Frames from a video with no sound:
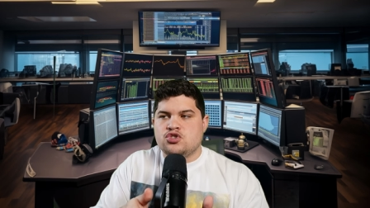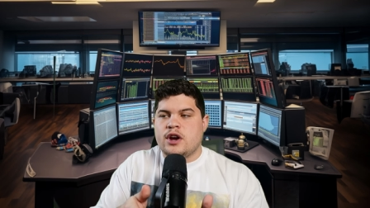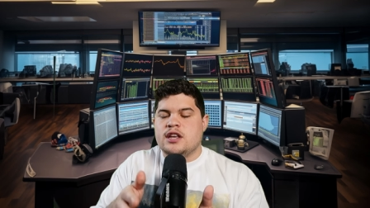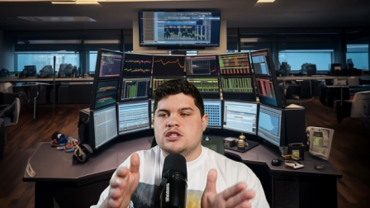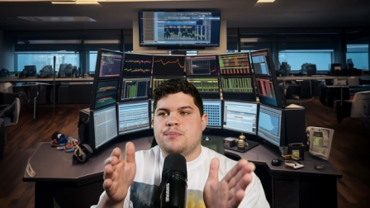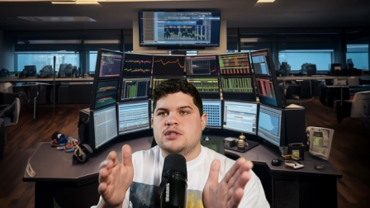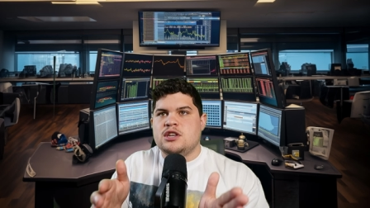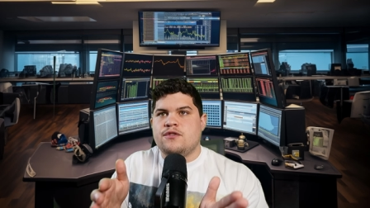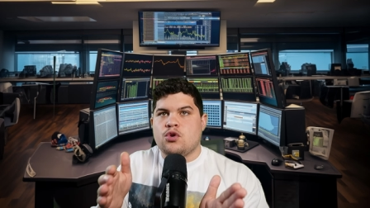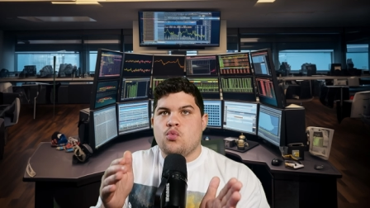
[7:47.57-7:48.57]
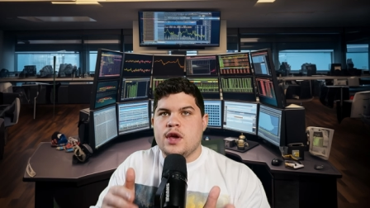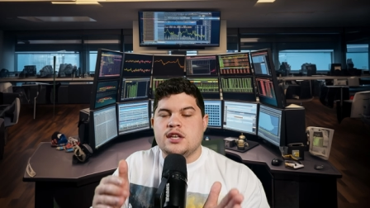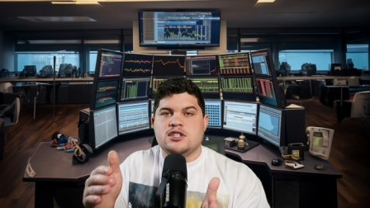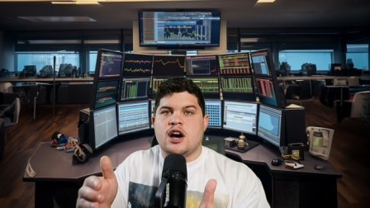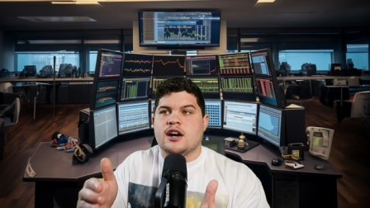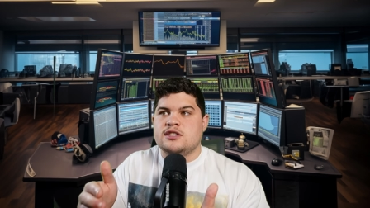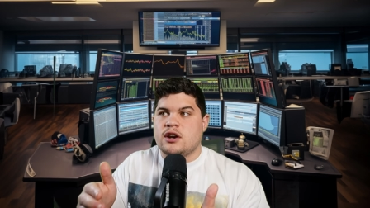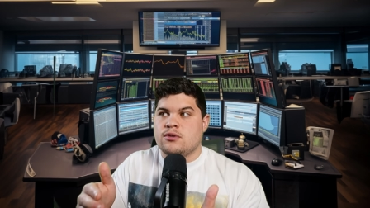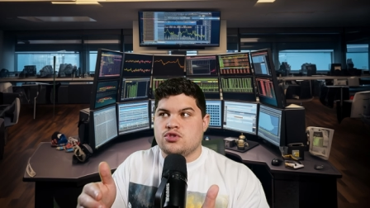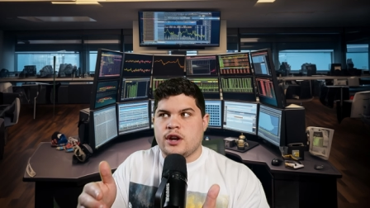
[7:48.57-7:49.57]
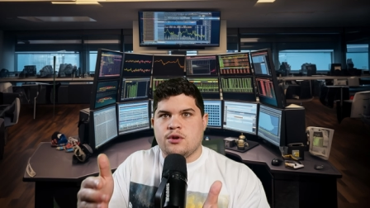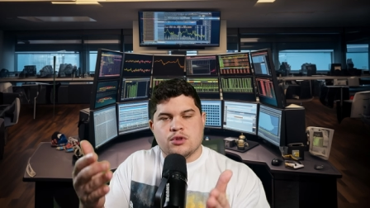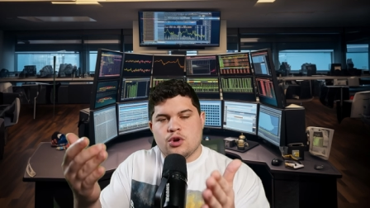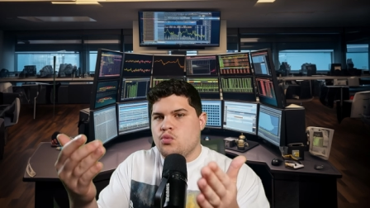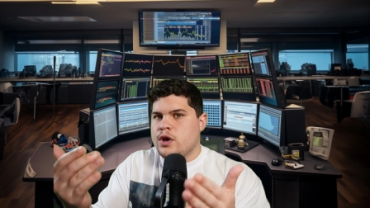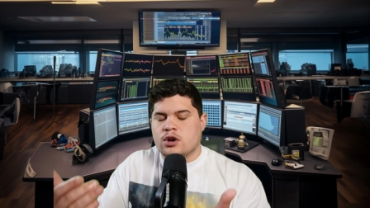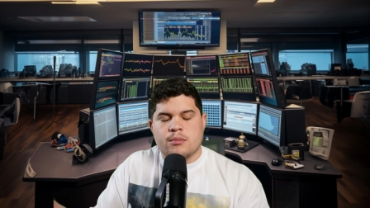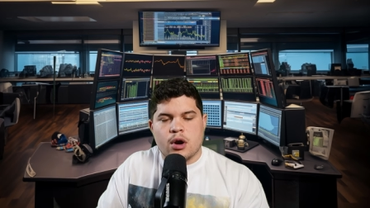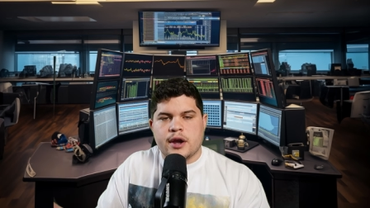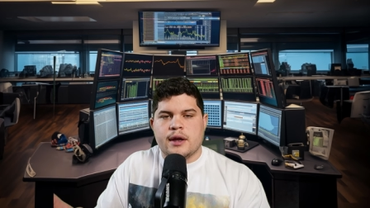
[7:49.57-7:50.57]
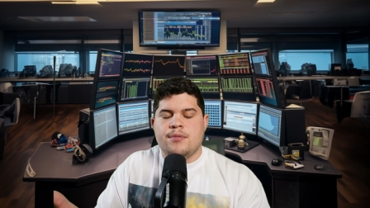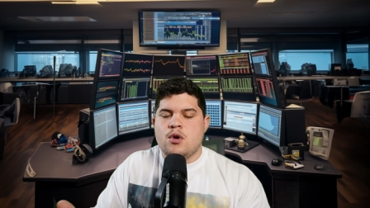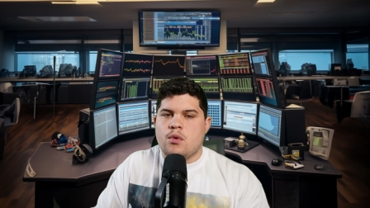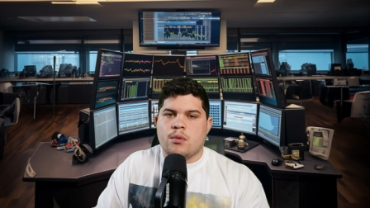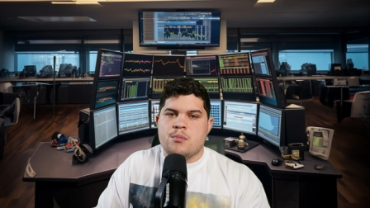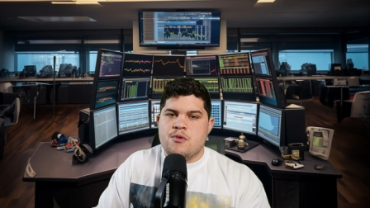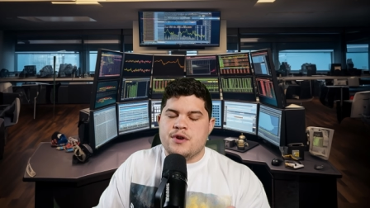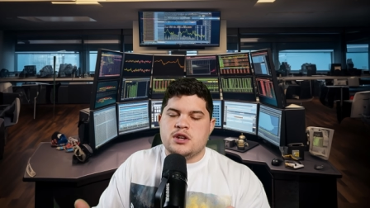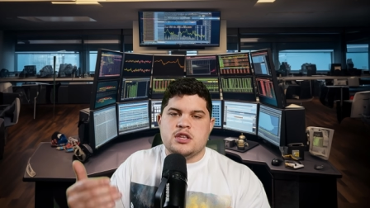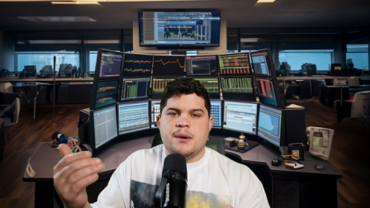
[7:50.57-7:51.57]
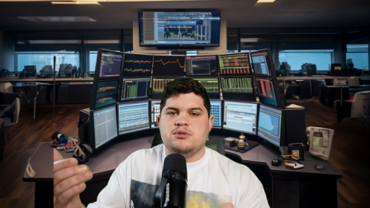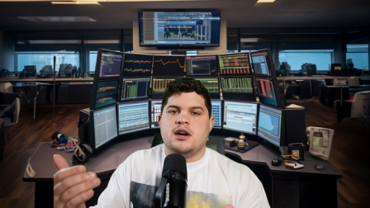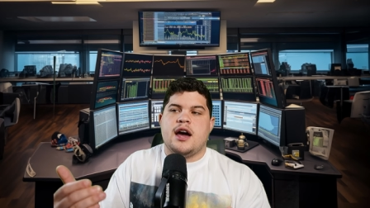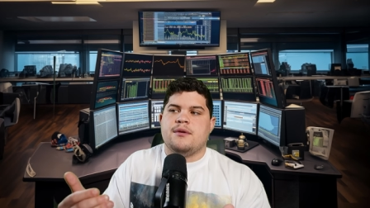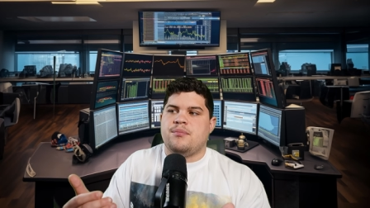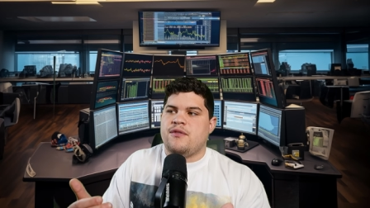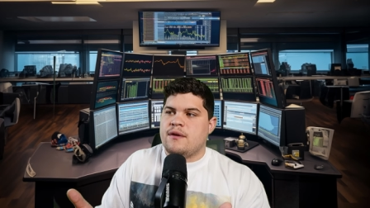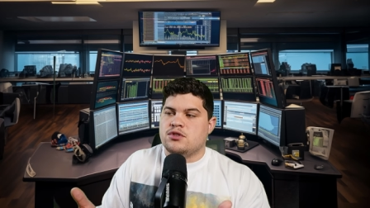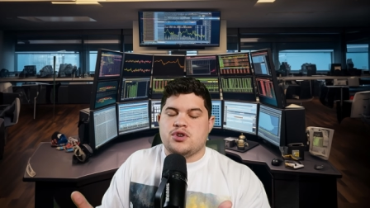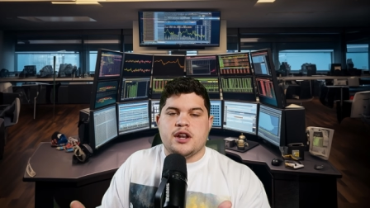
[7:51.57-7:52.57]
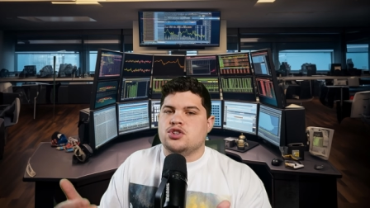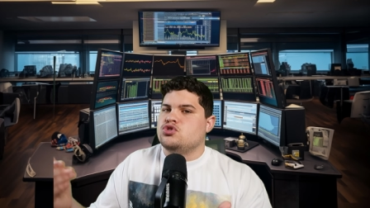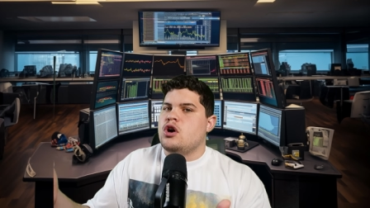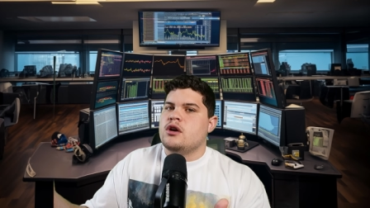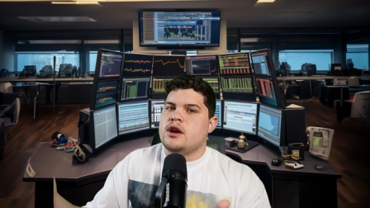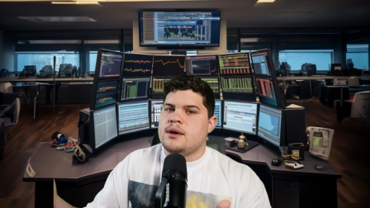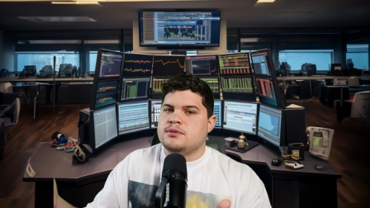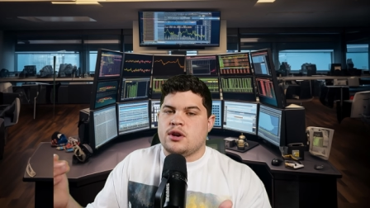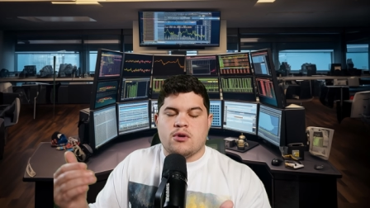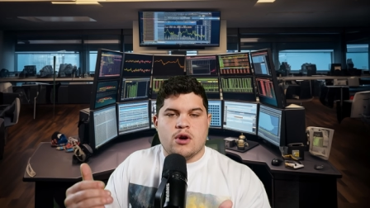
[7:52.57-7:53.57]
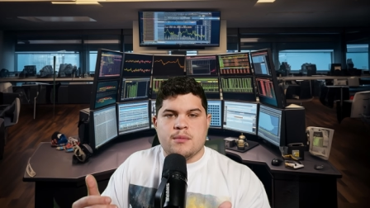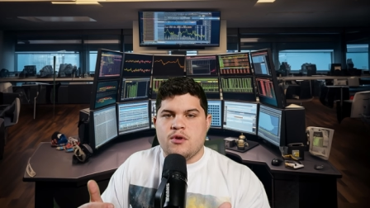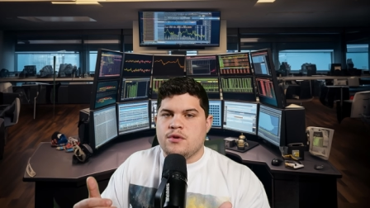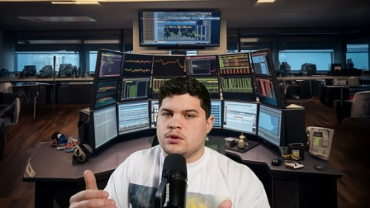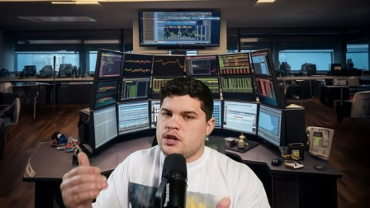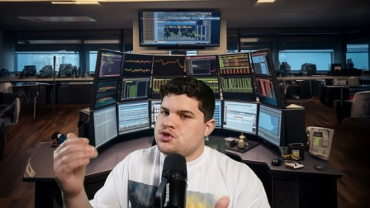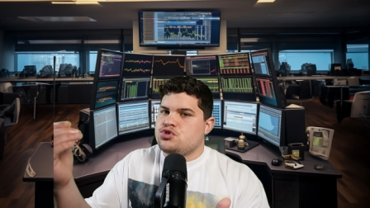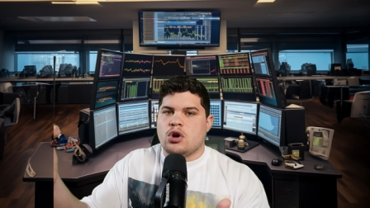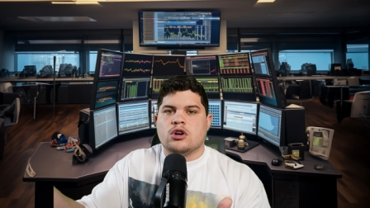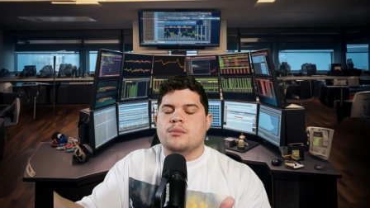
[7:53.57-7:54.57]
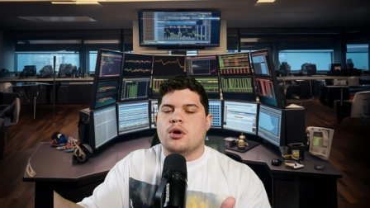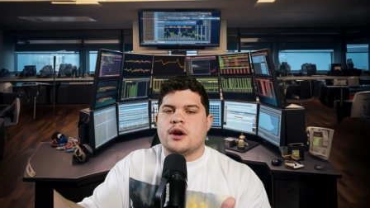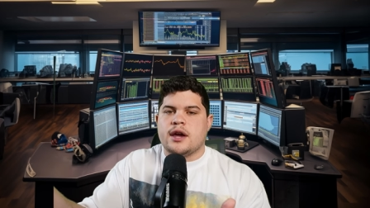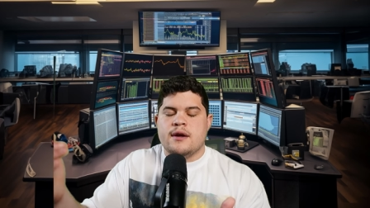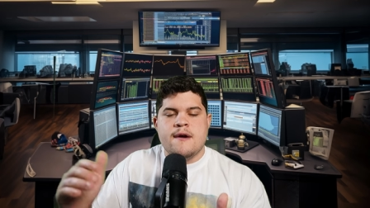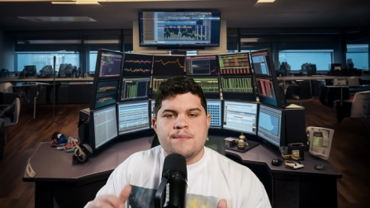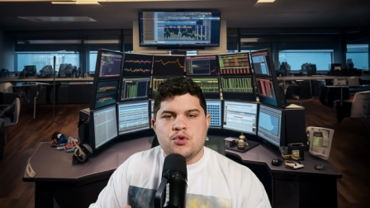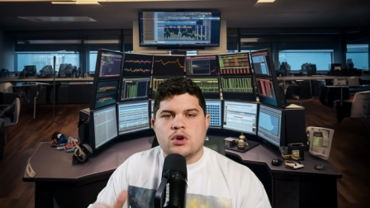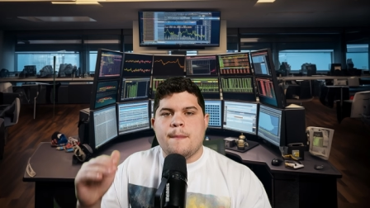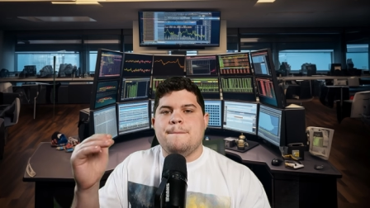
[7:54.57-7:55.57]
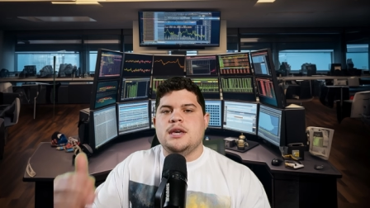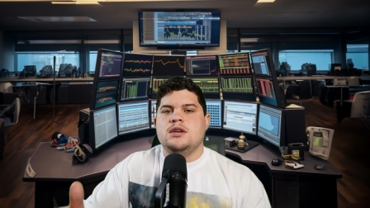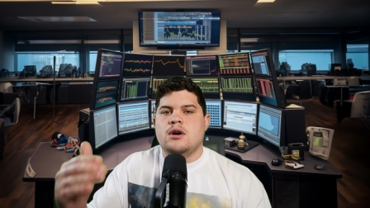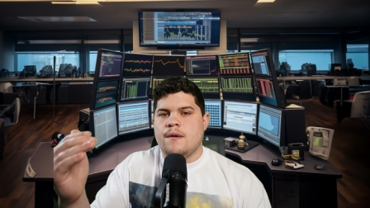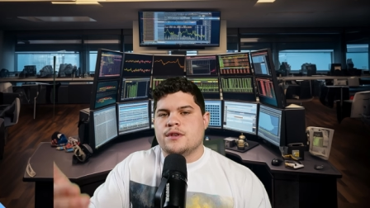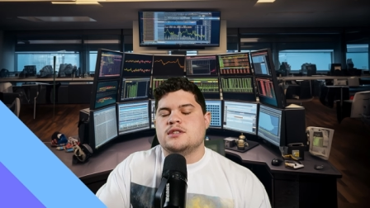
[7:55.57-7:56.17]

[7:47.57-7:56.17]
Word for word: trading specific weak stocks that are trading with a weaker market. When we're moving to the upside, I favor trading strong names that are already moving with a stronger market. You want to be on the